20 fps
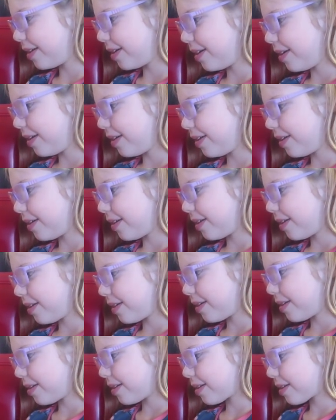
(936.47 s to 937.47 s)
put every.
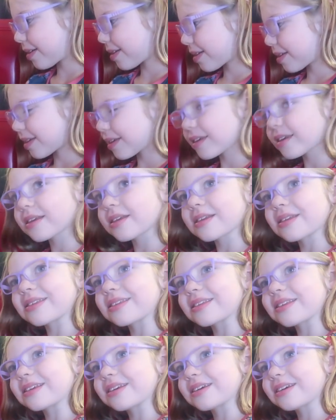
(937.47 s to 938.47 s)
Happy every
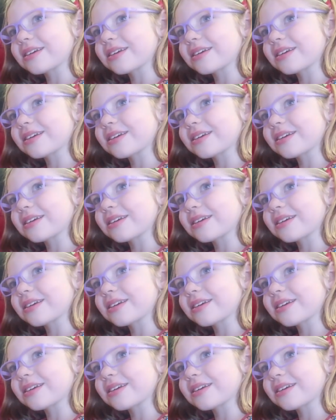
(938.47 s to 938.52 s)
day.